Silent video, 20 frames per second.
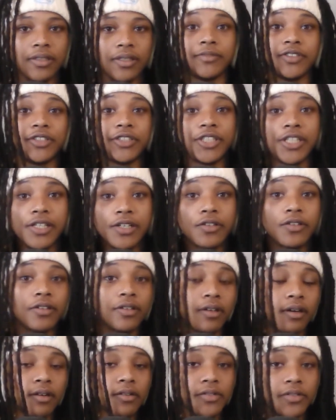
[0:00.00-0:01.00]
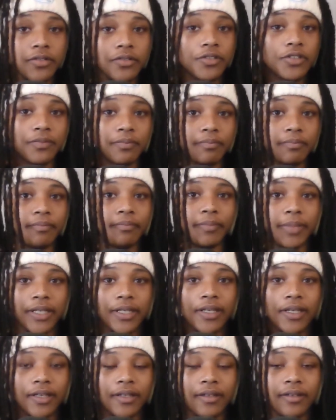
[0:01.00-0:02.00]
She could also just
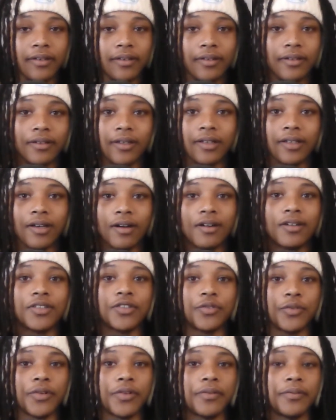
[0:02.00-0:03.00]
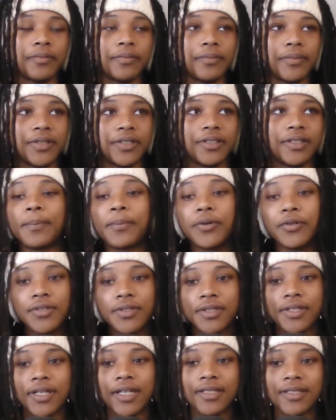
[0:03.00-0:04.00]
be in college with him, but
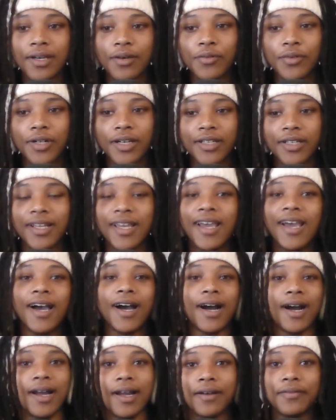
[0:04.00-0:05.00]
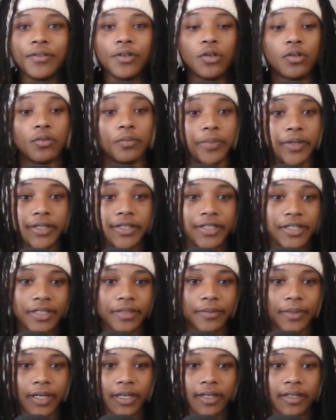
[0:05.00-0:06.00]
personally that's not what I have a whole pitch in
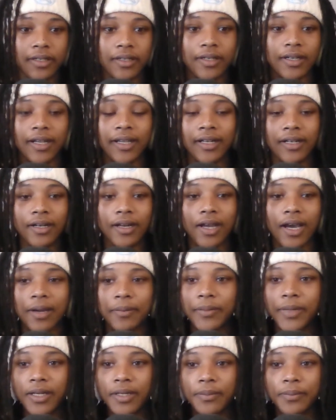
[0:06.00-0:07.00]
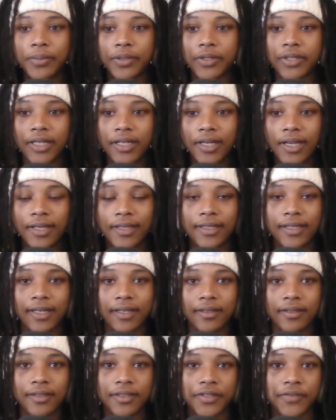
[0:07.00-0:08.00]
my head and I might put it at the end
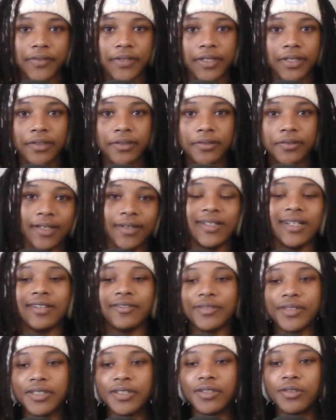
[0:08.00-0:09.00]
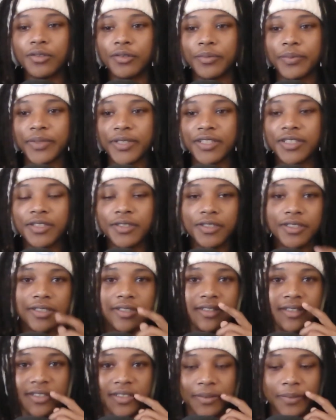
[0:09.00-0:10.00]
of this video, but not really a whole pitch,
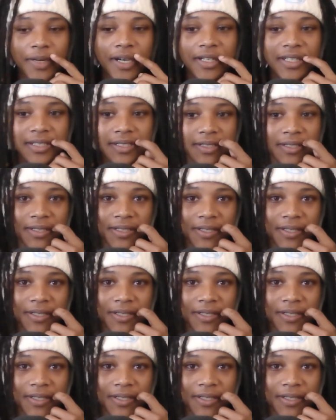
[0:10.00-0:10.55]
just some ideas.